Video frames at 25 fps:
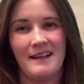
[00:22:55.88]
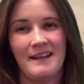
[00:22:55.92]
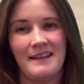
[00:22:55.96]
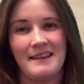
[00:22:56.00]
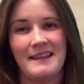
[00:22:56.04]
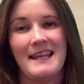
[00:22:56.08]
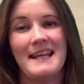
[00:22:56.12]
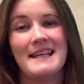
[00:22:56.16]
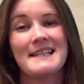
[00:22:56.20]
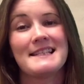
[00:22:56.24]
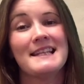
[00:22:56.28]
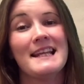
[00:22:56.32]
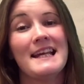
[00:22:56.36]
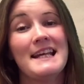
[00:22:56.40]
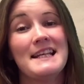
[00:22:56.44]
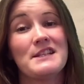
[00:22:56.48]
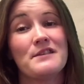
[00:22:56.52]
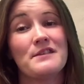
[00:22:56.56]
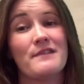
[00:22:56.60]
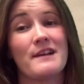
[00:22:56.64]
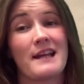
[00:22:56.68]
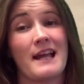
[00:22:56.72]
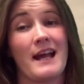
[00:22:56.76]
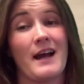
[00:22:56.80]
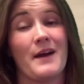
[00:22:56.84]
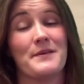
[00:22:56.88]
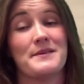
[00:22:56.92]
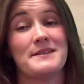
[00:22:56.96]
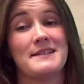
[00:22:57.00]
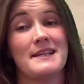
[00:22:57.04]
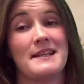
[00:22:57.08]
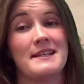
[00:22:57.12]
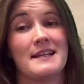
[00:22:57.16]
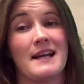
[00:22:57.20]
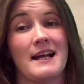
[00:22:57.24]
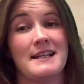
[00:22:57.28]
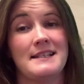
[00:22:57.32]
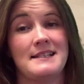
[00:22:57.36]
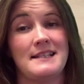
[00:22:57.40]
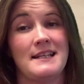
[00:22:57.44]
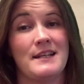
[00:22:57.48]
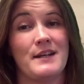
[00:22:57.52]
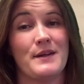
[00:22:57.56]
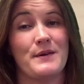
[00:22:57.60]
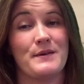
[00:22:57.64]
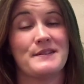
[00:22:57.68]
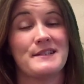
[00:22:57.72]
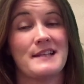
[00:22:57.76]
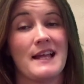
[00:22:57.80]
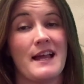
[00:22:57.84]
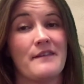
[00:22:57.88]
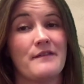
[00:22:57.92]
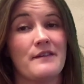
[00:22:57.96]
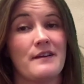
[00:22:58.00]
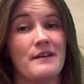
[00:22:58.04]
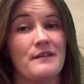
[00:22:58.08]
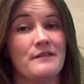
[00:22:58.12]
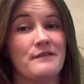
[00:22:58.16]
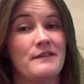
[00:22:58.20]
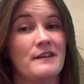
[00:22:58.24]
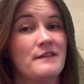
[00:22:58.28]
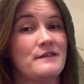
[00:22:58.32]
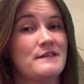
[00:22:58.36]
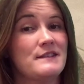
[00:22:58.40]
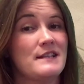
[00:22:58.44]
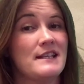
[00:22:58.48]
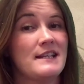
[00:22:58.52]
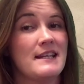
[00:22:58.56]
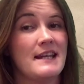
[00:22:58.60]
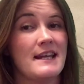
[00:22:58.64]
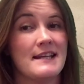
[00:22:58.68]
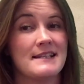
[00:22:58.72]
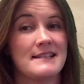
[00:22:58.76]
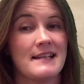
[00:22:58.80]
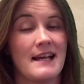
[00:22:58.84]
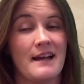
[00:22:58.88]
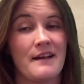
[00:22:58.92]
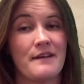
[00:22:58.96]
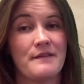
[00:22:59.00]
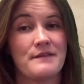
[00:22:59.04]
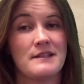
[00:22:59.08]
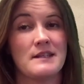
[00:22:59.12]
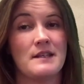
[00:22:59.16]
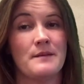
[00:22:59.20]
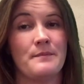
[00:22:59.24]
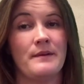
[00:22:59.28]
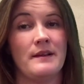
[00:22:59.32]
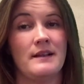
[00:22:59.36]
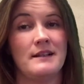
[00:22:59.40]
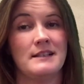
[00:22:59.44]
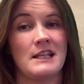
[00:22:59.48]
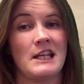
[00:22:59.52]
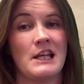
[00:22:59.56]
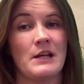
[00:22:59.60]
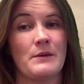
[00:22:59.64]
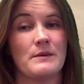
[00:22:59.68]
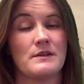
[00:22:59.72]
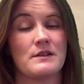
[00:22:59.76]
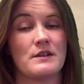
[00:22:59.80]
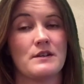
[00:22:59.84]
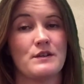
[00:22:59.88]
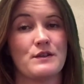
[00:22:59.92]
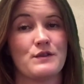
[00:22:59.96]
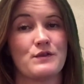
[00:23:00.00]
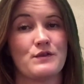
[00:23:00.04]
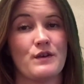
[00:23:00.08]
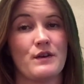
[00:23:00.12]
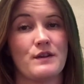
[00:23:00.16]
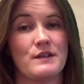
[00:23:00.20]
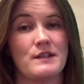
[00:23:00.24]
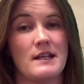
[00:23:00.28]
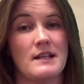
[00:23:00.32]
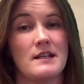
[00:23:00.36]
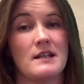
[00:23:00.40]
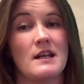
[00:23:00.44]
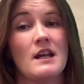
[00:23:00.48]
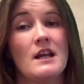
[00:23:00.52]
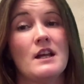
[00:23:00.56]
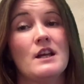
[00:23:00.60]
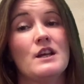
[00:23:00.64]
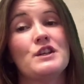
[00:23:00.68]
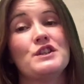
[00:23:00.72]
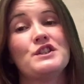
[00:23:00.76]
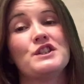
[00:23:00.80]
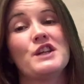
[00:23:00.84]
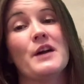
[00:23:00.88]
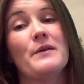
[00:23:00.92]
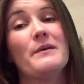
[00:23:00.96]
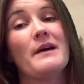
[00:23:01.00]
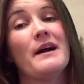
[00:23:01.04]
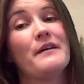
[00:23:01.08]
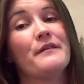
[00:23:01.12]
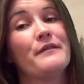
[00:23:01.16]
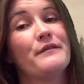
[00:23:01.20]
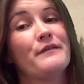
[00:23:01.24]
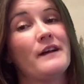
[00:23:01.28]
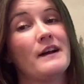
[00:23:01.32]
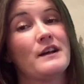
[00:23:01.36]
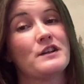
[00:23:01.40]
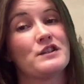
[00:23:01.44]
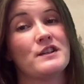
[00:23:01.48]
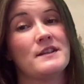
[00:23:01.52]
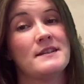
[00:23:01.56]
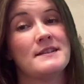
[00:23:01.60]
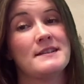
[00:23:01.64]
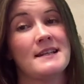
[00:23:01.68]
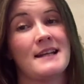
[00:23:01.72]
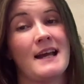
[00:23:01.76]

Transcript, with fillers: These later accounts in 1907, 15 years after the building was constructed, show how fashions and